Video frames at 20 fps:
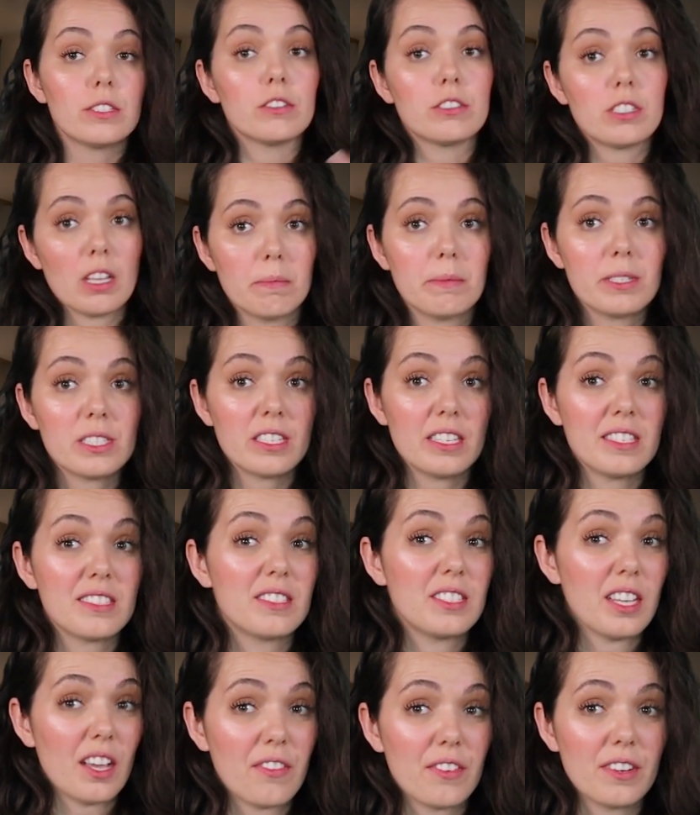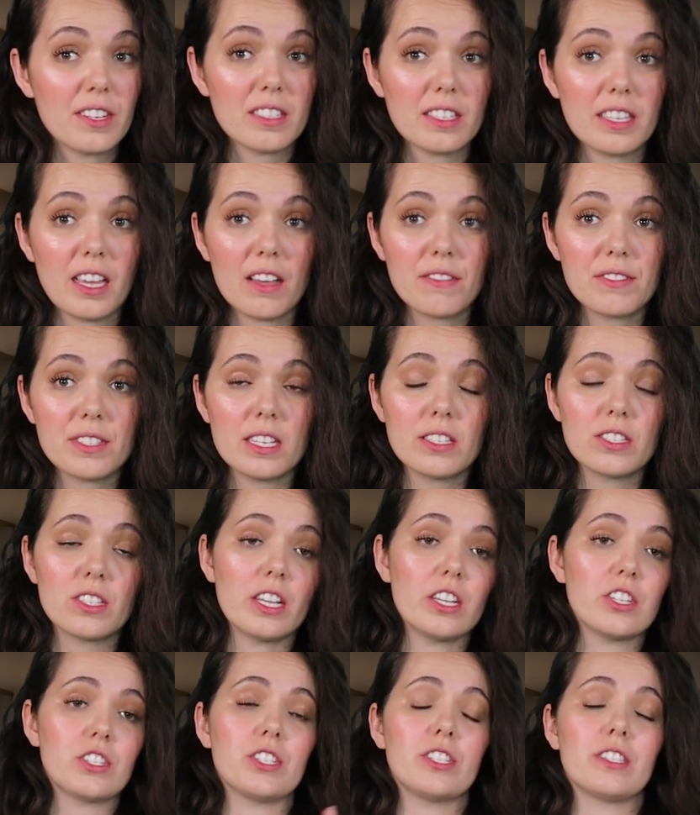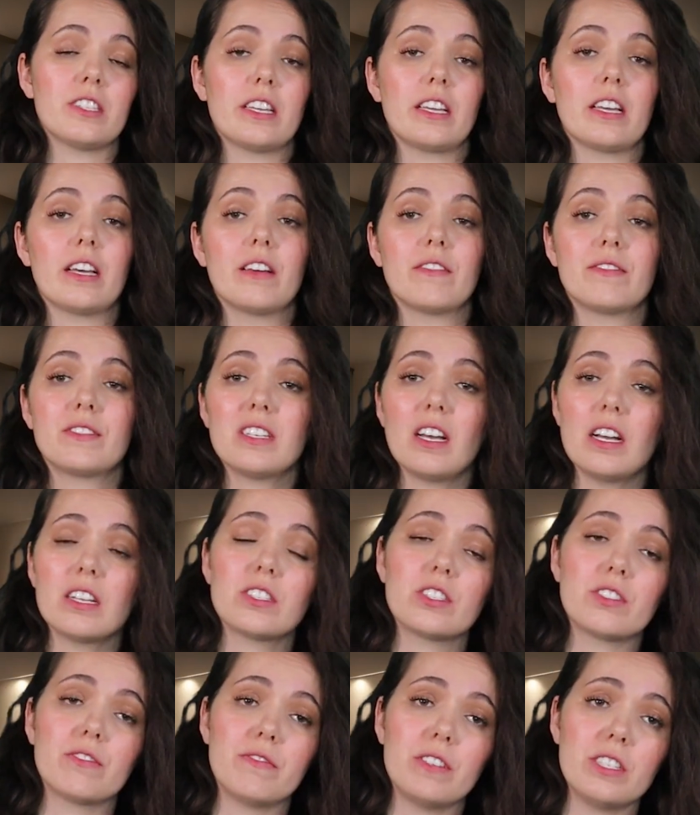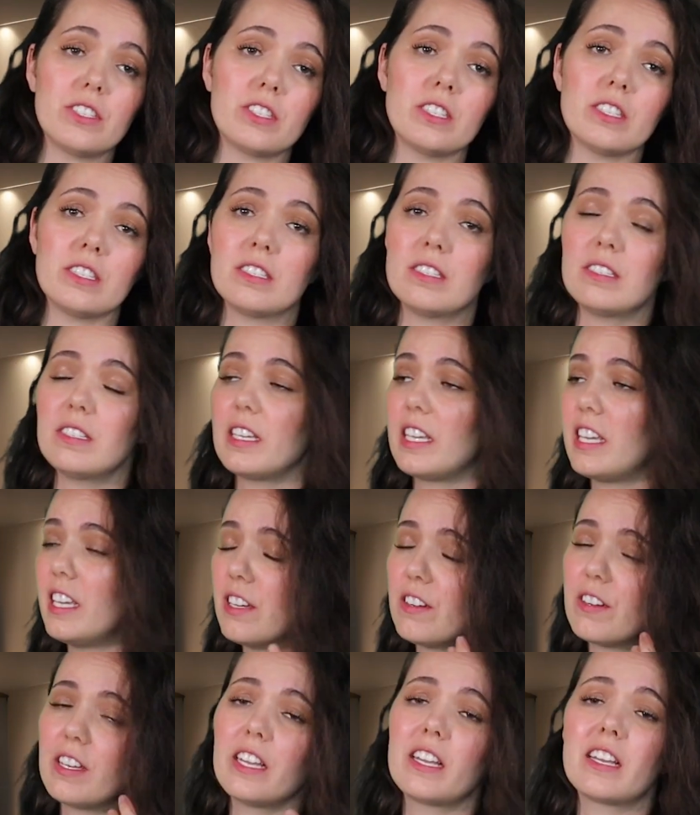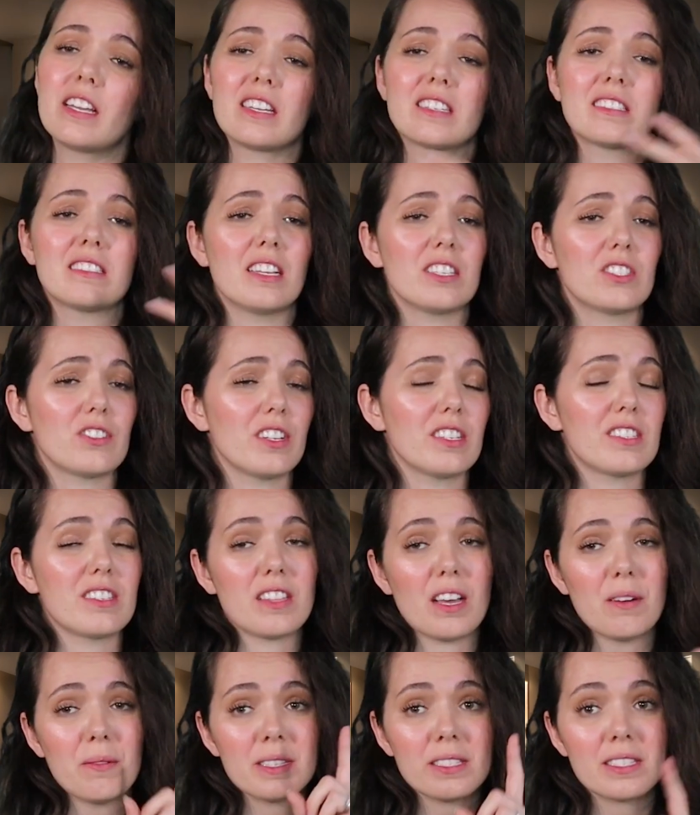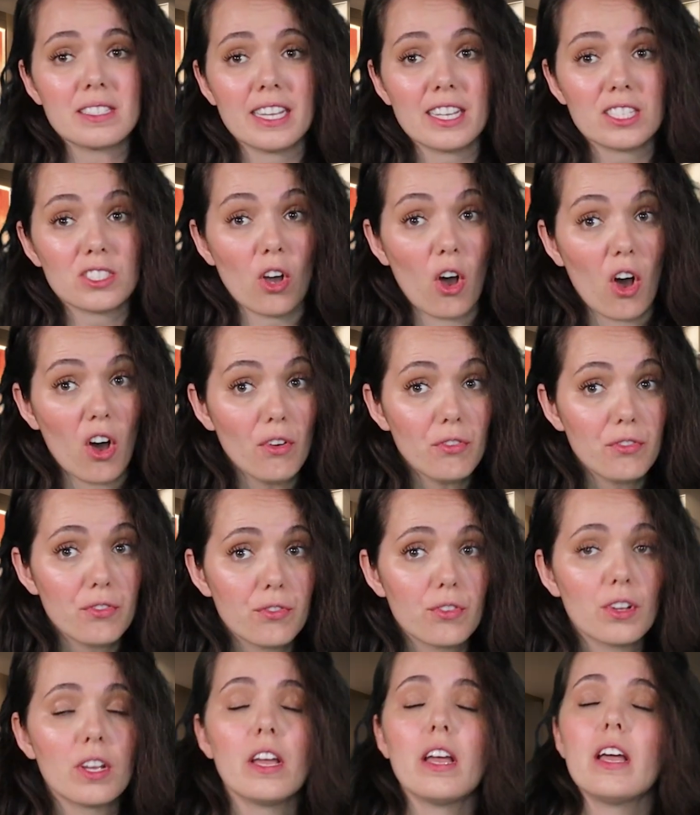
So some machines definitely have sensation, they have touch, vision, hearing, etc. So that one's ticked off.